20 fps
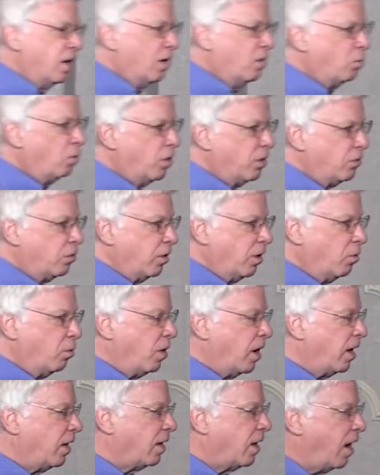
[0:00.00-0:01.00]
and wondering
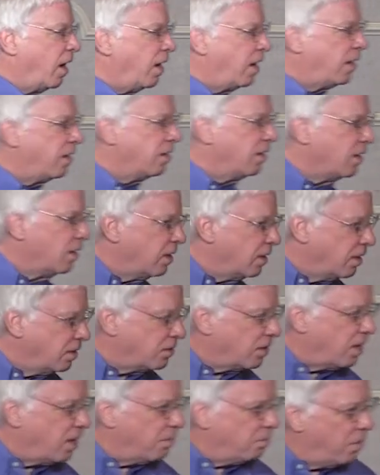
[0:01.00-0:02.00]
why God is
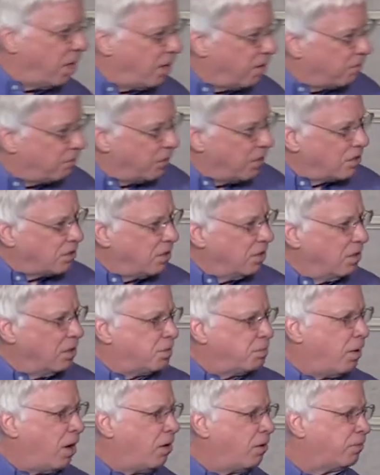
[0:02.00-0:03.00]
not manifesting as
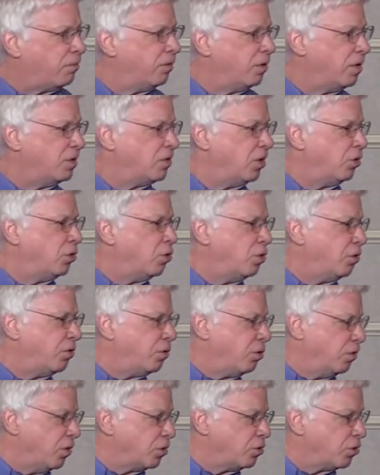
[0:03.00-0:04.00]
powerfully as He could
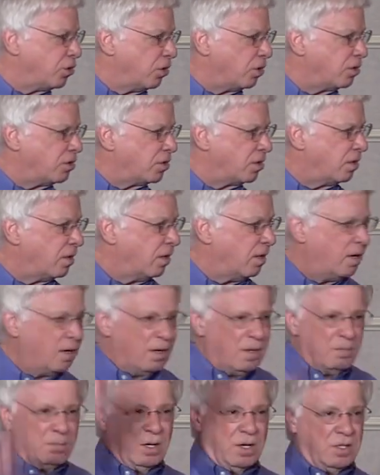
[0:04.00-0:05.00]
through the church.
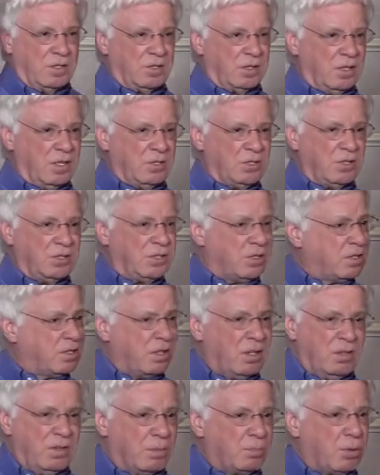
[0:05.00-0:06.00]
But it's, this is
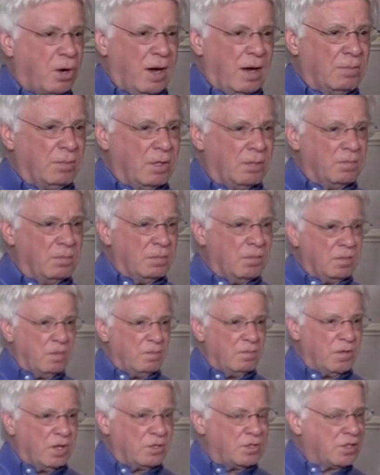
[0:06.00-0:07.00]
still the problem.
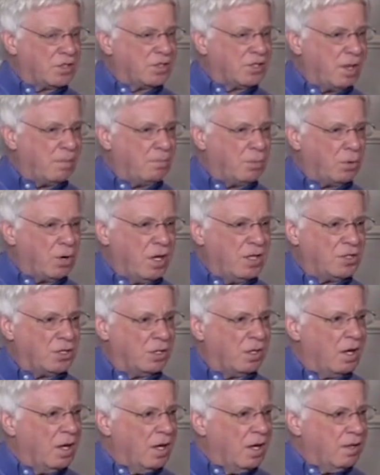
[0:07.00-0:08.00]
There's a
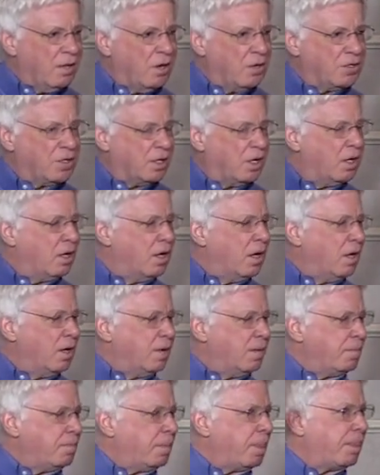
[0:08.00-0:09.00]
separation. There's a,
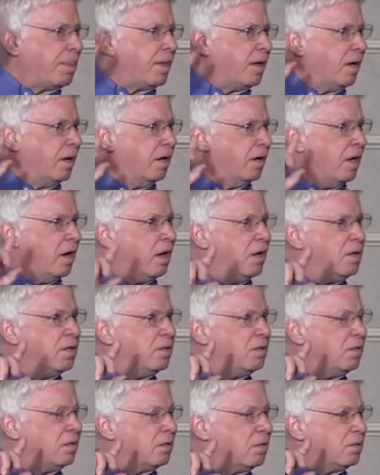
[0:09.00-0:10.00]
an
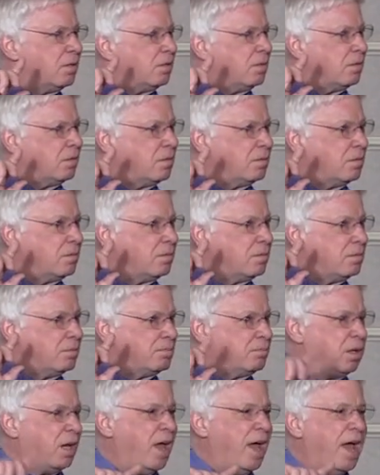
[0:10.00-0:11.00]

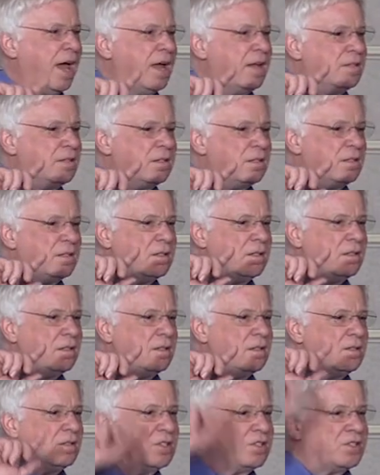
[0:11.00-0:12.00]
unplanned
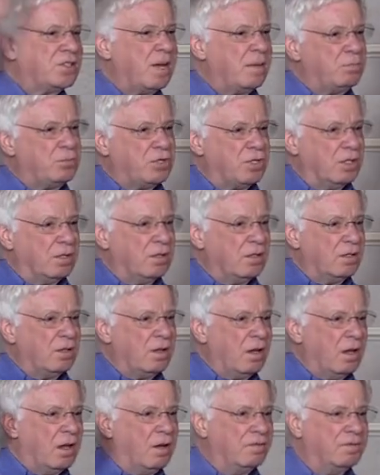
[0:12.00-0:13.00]
deception
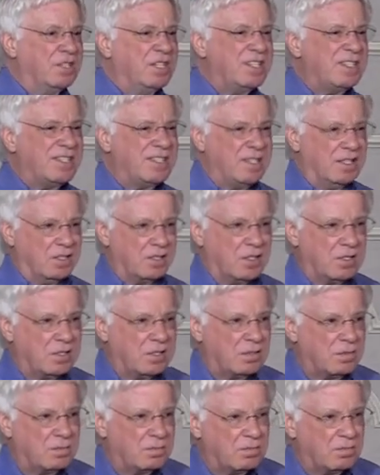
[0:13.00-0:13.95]
of distance.